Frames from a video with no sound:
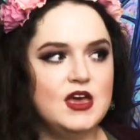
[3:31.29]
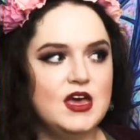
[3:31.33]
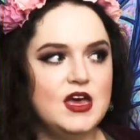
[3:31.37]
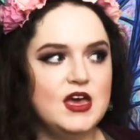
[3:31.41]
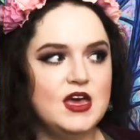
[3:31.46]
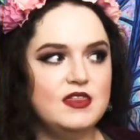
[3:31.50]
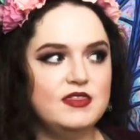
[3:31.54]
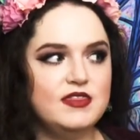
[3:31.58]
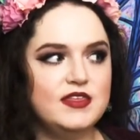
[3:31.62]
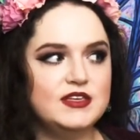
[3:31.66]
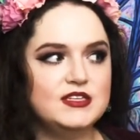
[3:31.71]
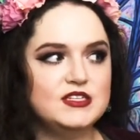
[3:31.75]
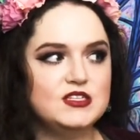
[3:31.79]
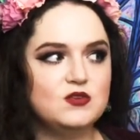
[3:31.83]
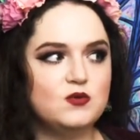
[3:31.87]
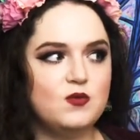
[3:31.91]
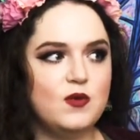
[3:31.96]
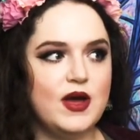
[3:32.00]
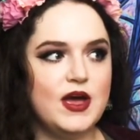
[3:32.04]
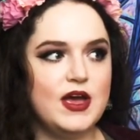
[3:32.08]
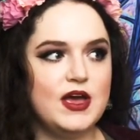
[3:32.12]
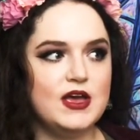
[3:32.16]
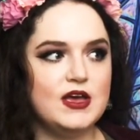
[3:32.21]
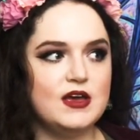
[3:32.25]
In this
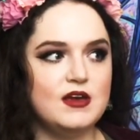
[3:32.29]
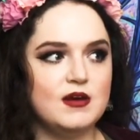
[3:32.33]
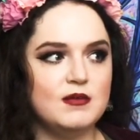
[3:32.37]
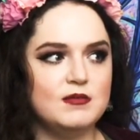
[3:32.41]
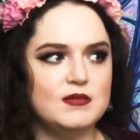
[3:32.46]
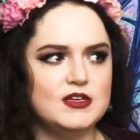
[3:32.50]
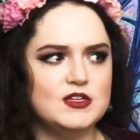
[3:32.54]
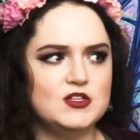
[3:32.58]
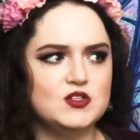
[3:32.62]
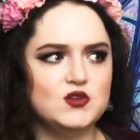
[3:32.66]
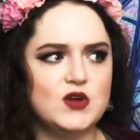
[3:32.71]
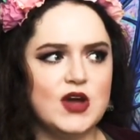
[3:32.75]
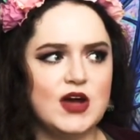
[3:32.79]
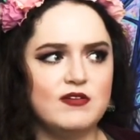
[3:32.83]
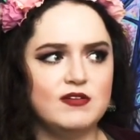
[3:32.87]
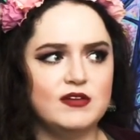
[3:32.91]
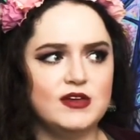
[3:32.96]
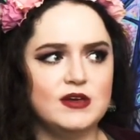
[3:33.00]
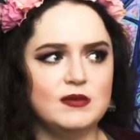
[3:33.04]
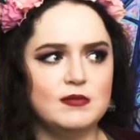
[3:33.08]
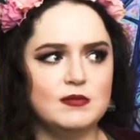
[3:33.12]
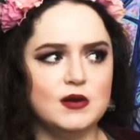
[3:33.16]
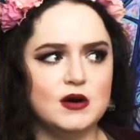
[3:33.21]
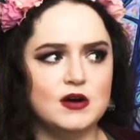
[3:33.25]
way, these
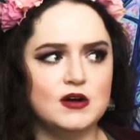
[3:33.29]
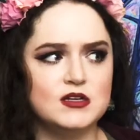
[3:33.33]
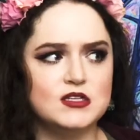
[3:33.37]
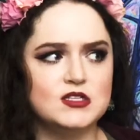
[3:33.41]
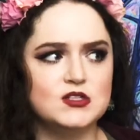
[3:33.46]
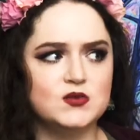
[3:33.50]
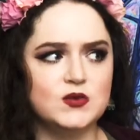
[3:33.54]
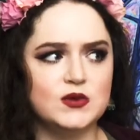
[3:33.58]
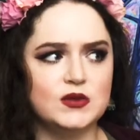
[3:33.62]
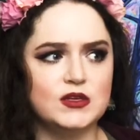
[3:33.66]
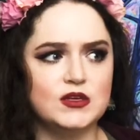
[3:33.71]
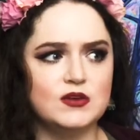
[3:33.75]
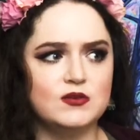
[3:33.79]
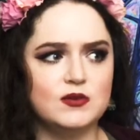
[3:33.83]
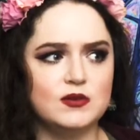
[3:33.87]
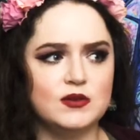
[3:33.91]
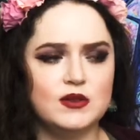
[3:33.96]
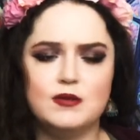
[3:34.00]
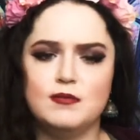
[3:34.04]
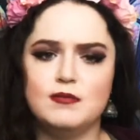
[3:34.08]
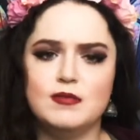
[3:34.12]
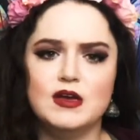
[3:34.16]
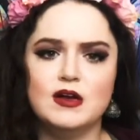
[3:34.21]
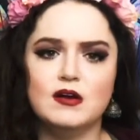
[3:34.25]
traveling monks really
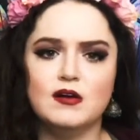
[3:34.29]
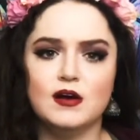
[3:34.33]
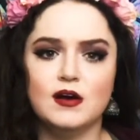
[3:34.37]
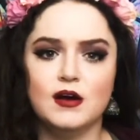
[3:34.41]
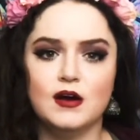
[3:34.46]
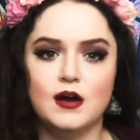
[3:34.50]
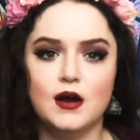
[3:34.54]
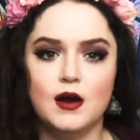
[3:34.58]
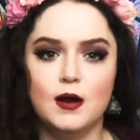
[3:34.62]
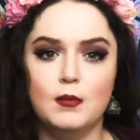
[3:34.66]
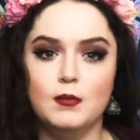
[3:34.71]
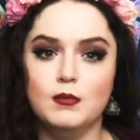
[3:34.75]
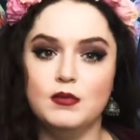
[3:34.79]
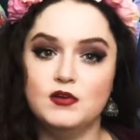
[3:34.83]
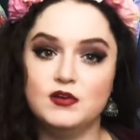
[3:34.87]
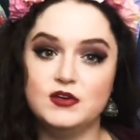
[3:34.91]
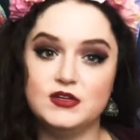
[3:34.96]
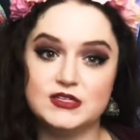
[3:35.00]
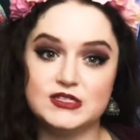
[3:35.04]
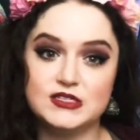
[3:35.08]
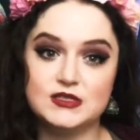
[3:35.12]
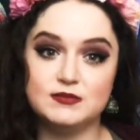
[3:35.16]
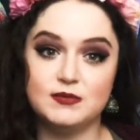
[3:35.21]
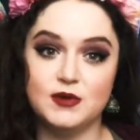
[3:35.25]
mirror
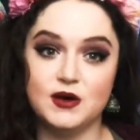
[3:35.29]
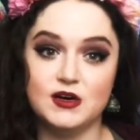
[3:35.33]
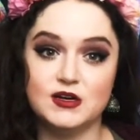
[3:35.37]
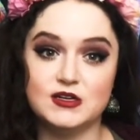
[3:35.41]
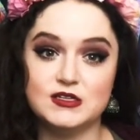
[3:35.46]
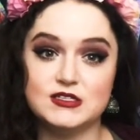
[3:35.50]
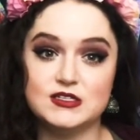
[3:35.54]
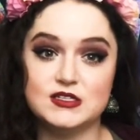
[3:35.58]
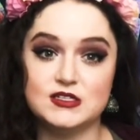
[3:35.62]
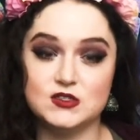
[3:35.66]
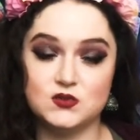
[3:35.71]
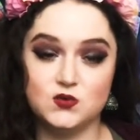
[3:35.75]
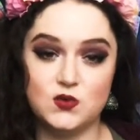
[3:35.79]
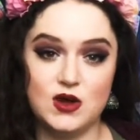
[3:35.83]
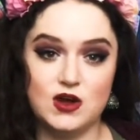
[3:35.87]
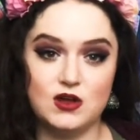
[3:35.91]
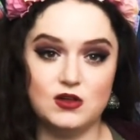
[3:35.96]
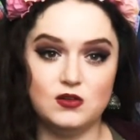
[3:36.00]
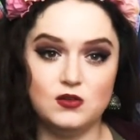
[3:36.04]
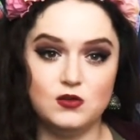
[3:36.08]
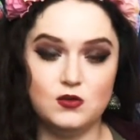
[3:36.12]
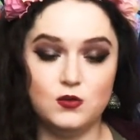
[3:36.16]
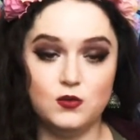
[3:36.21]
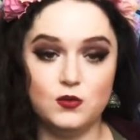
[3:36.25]
Buddhist monks as
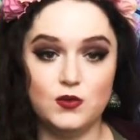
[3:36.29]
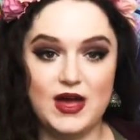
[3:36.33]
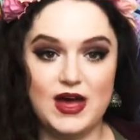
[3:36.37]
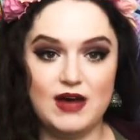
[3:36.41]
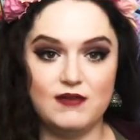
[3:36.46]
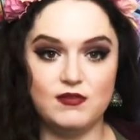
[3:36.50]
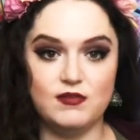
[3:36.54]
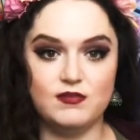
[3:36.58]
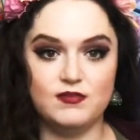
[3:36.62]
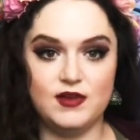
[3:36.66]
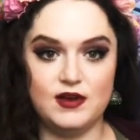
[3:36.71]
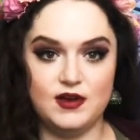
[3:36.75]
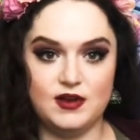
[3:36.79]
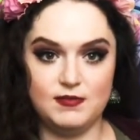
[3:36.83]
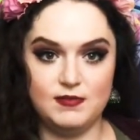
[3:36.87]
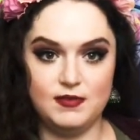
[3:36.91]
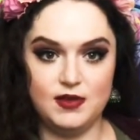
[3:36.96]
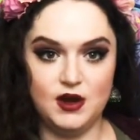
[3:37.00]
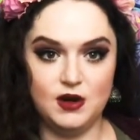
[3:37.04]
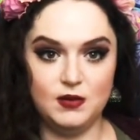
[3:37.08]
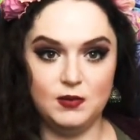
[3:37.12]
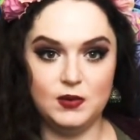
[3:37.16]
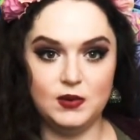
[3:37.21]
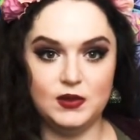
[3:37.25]
well, who have a very
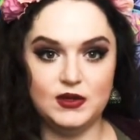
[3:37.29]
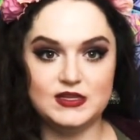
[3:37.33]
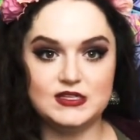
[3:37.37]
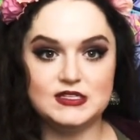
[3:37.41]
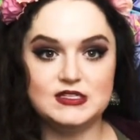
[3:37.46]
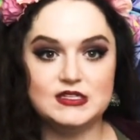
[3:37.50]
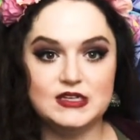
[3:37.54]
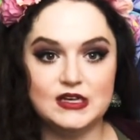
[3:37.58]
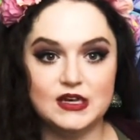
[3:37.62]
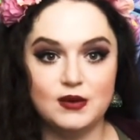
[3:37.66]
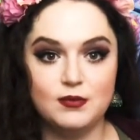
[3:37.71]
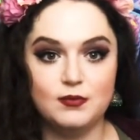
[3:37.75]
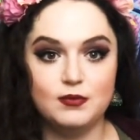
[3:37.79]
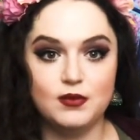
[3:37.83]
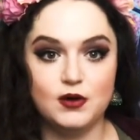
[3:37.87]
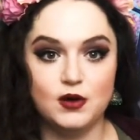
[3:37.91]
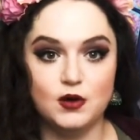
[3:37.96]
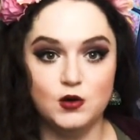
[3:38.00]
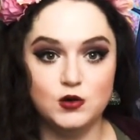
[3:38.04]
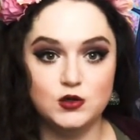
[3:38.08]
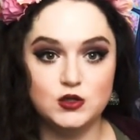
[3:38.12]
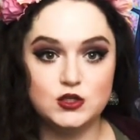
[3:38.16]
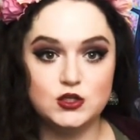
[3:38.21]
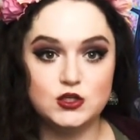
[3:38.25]
minimalistic
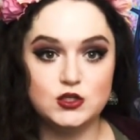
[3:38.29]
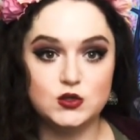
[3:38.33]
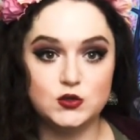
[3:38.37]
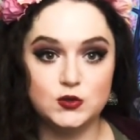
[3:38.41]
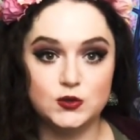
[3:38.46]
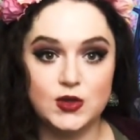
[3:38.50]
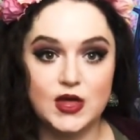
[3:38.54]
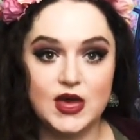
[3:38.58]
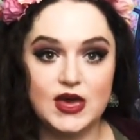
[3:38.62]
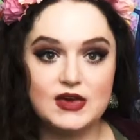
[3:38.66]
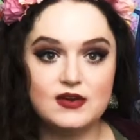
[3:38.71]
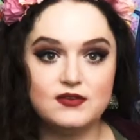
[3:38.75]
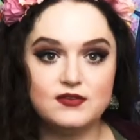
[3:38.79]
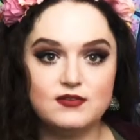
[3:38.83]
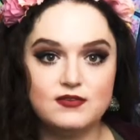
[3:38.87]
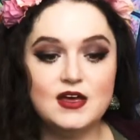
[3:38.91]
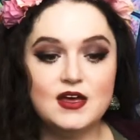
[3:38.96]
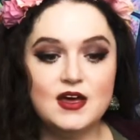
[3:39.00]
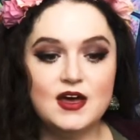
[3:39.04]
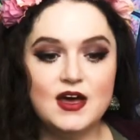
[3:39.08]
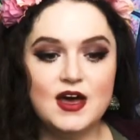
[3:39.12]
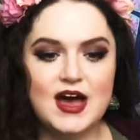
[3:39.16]
approach to life.